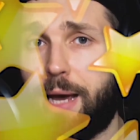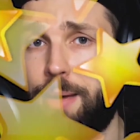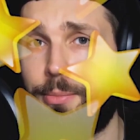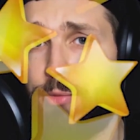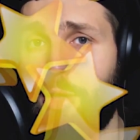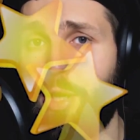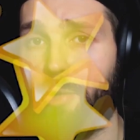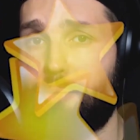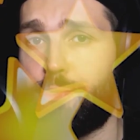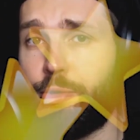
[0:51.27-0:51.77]
I'm
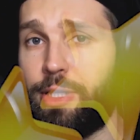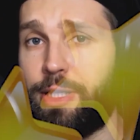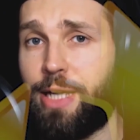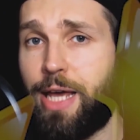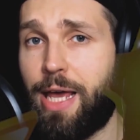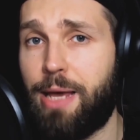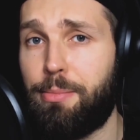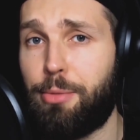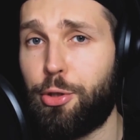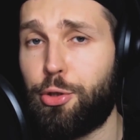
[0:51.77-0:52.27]
not really
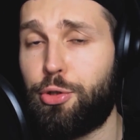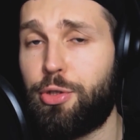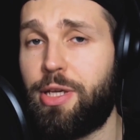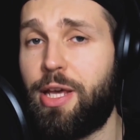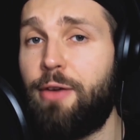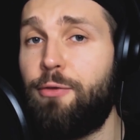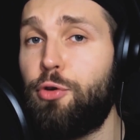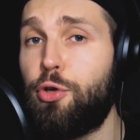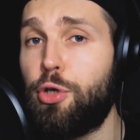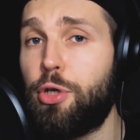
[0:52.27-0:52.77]
able to
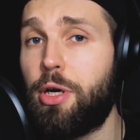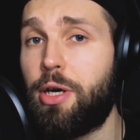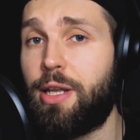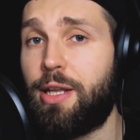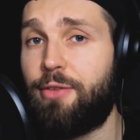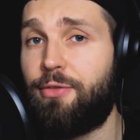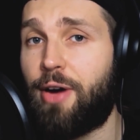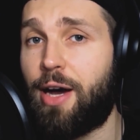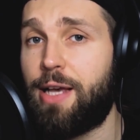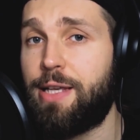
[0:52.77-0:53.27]
give you good
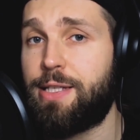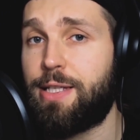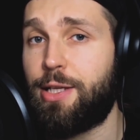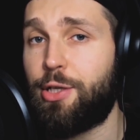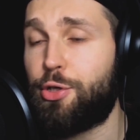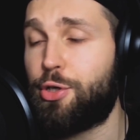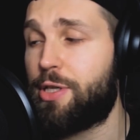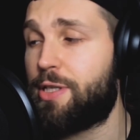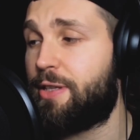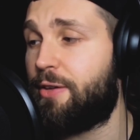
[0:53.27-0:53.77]
advice
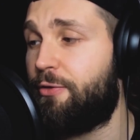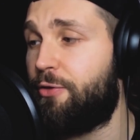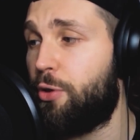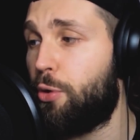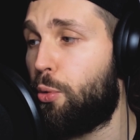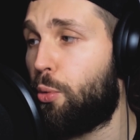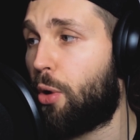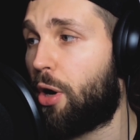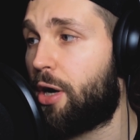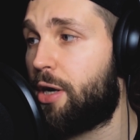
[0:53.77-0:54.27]
in just a
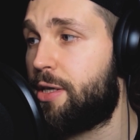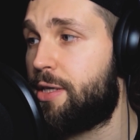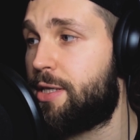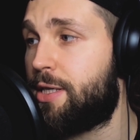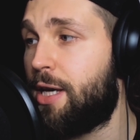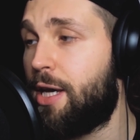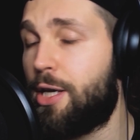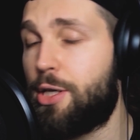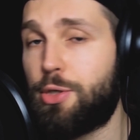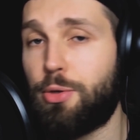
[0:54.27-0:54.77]
few
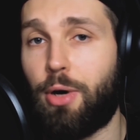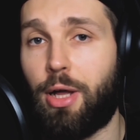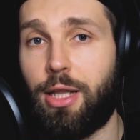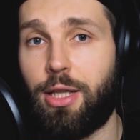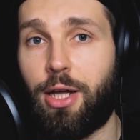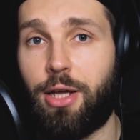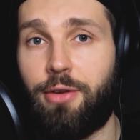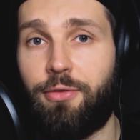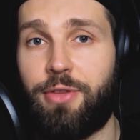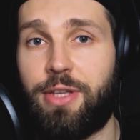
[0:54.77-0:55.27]
words, so a
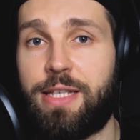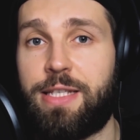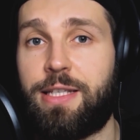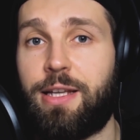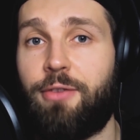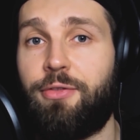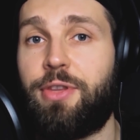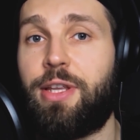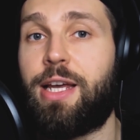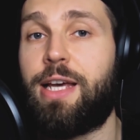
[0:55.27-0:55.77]
lot of the
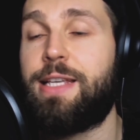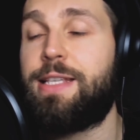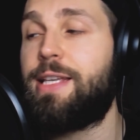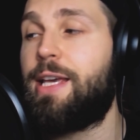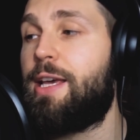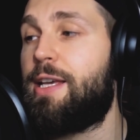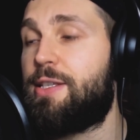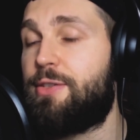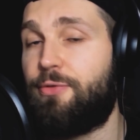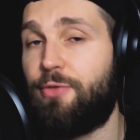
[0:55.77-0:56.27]
stuff that I
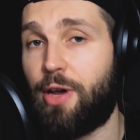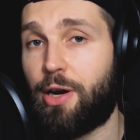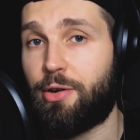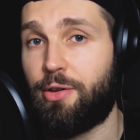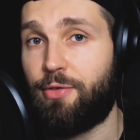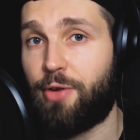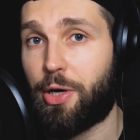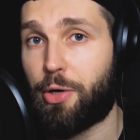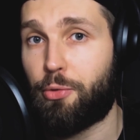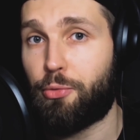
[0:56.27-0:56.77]
say is
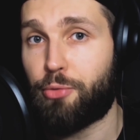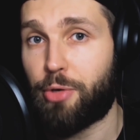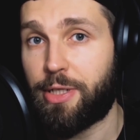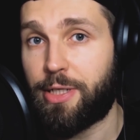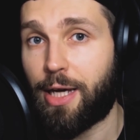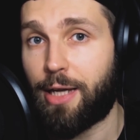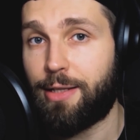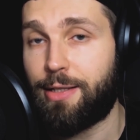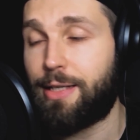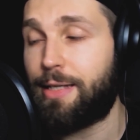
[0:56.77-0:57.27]
very, very
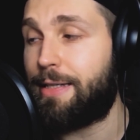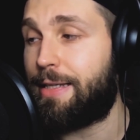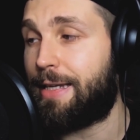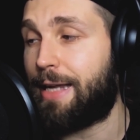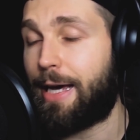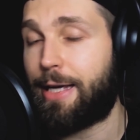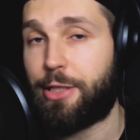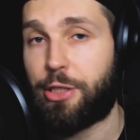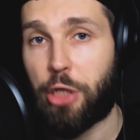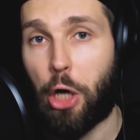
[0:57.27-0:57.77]
redundant and
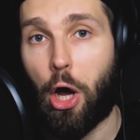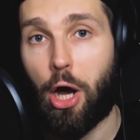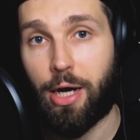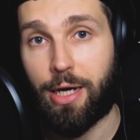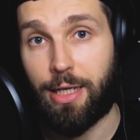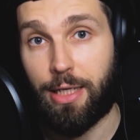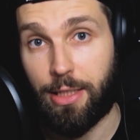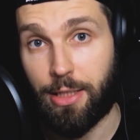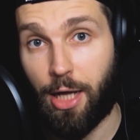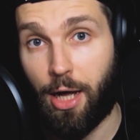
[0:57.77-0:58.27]
I
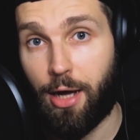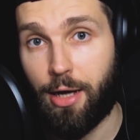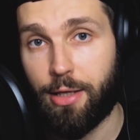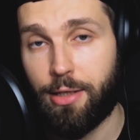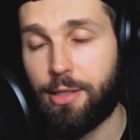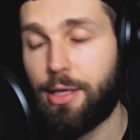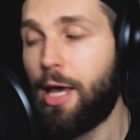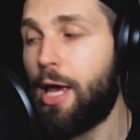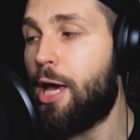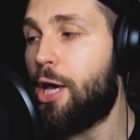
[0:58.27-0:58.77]
talk a
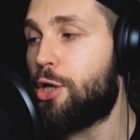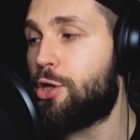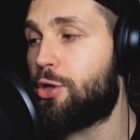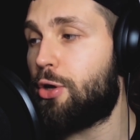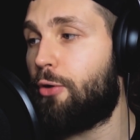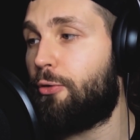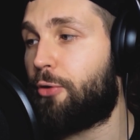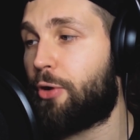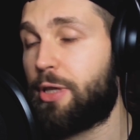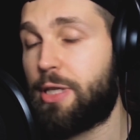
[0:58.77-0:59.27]
lot.
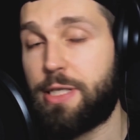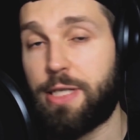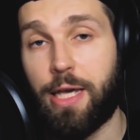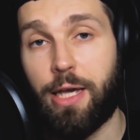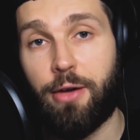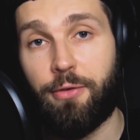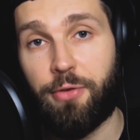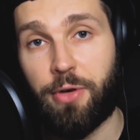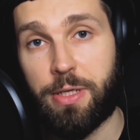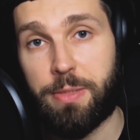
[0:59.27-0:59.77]
So for the
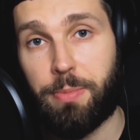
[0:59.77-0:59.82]
sake of